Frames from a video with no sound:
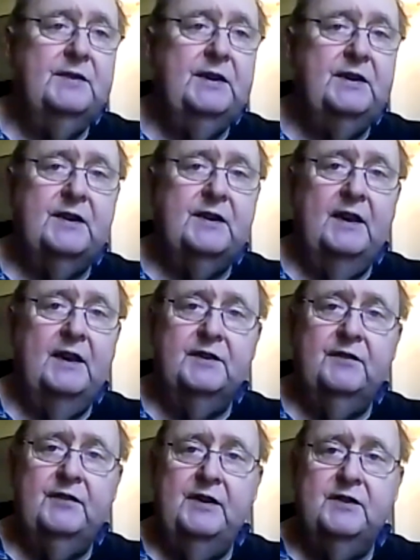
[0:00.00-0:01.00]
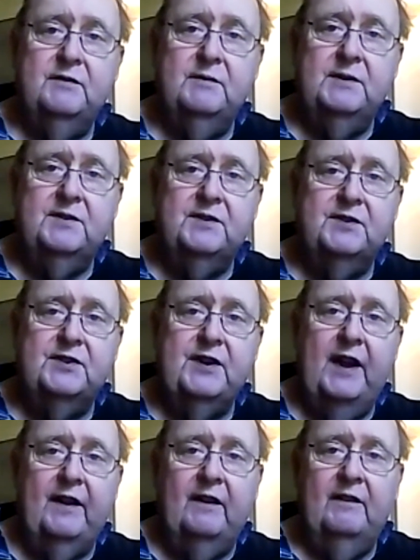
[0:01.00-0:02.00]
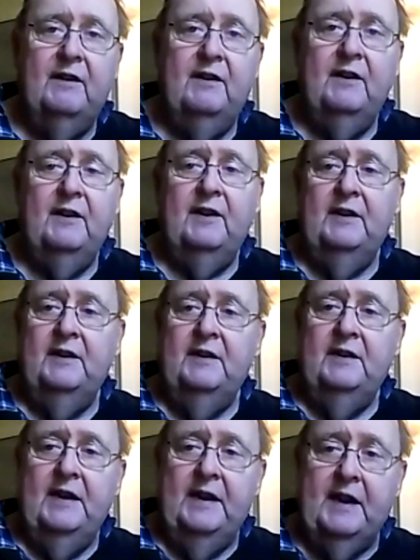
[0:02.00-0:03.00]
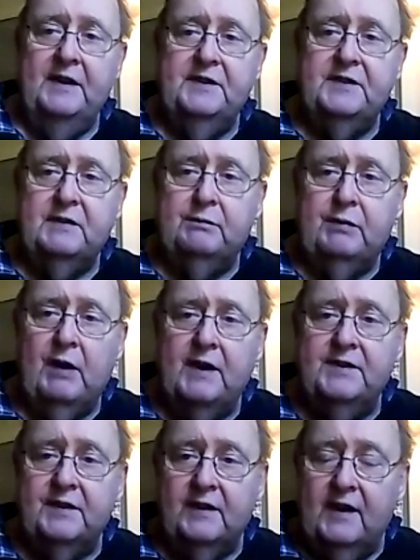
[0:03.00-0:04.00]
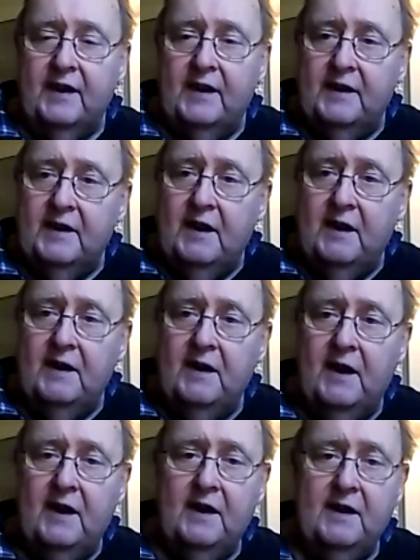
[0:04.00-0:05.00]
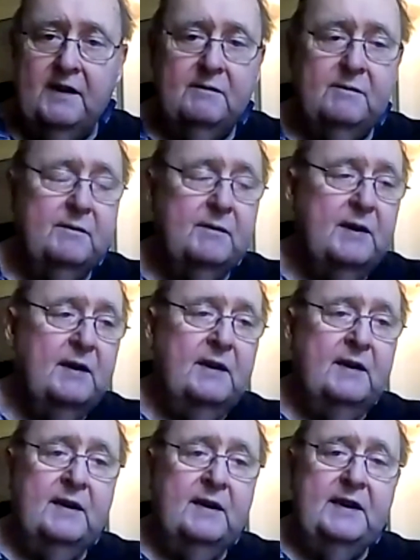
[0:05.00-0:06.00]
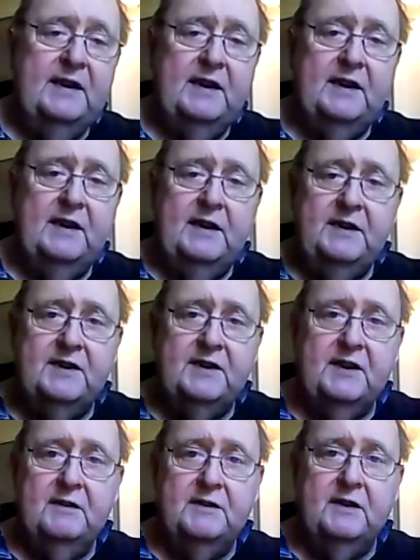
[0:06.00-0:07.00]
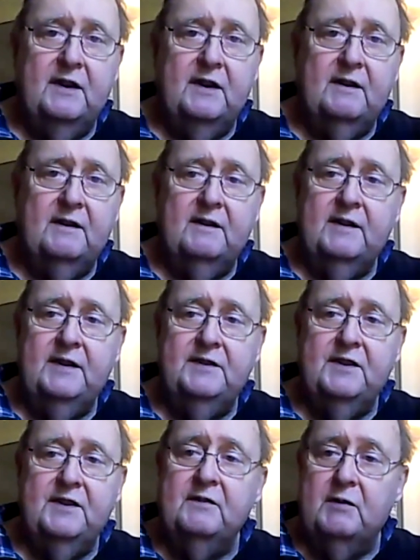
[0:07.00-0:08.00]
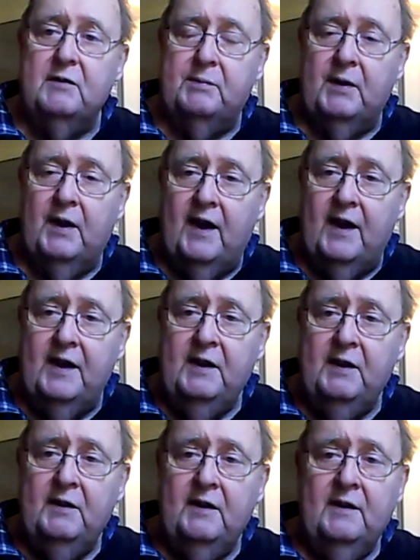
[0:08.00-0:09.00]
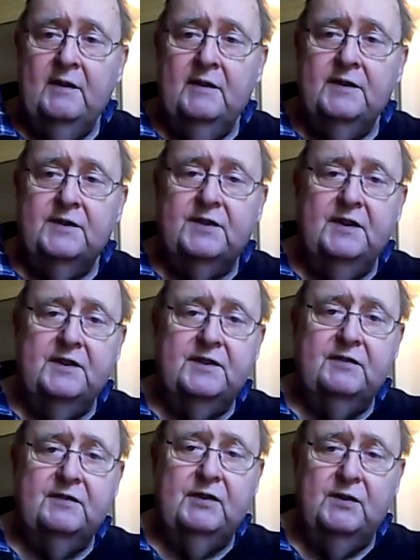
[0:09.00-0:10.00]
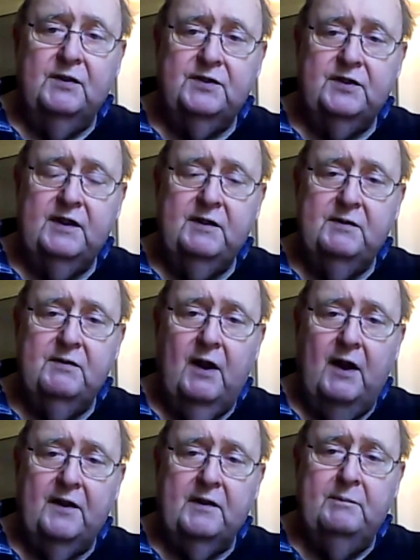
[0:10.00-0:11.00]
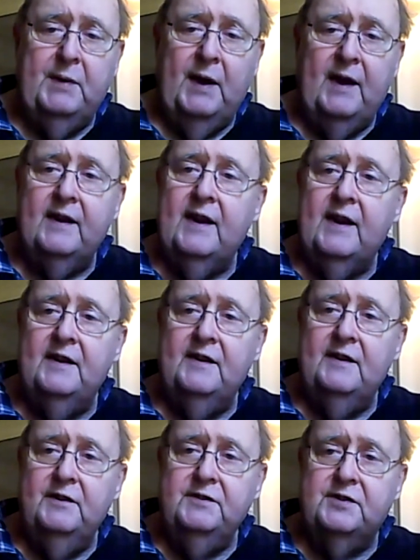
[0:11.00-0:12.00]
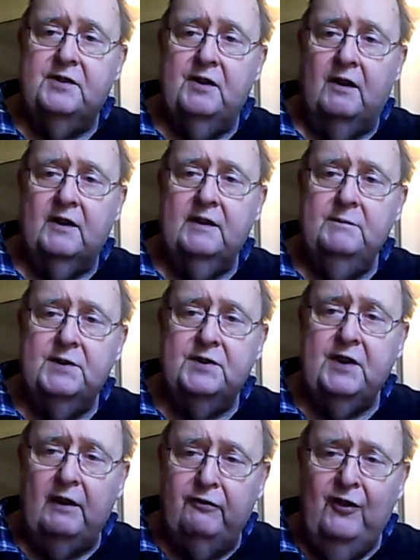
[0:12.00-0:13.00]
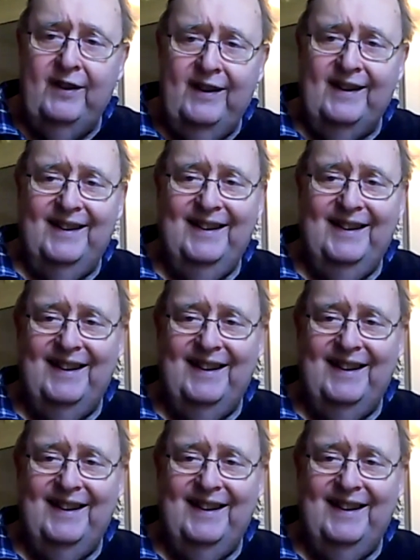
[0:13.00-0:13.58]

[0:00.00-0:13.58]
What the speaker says: details of those who wish to sell. And unsurprisingly, he didn't reply, since, of course, he'd rather buy any loose stock himself. I